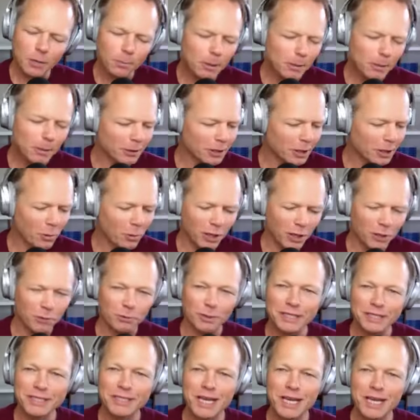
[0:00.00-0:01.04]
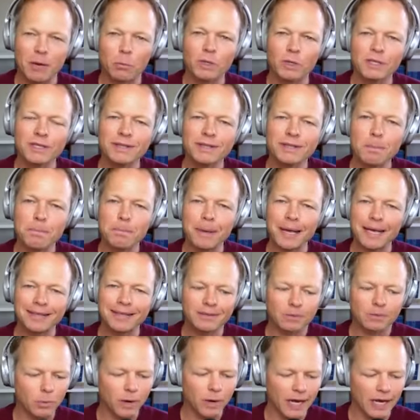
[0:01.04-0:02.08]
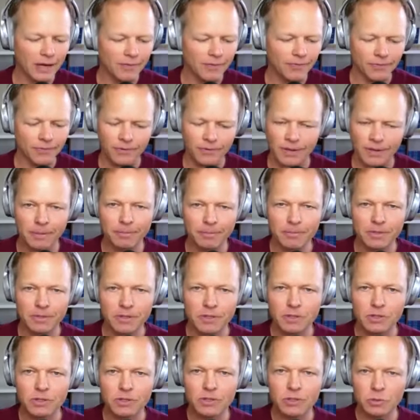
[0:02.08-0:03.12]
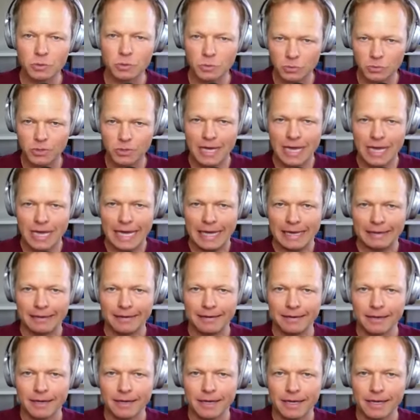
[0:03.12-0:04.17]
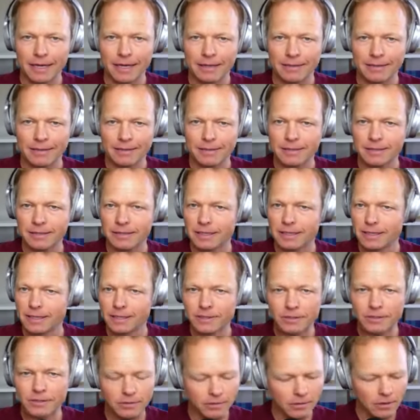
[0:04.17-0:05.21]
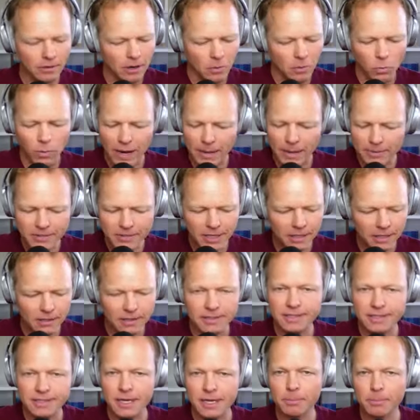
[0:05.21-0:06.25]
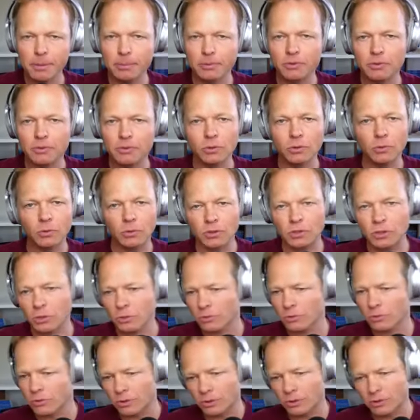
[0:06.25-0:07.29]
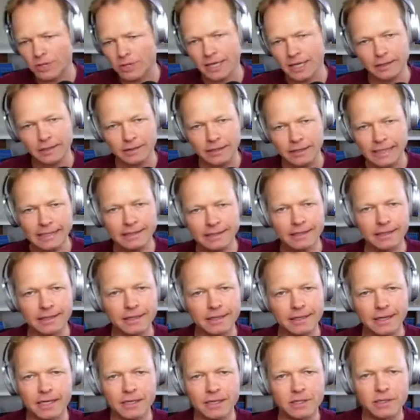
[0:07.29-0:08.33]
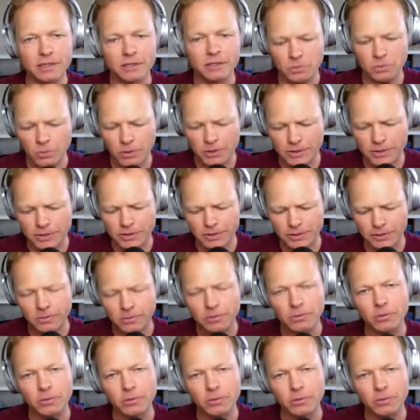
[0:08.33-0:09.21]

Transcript: people are going to want to reach out. What's the best way for them to do that? Uh, to, is there a website you could send people to, or do you, do you take LinkedIn connections? What's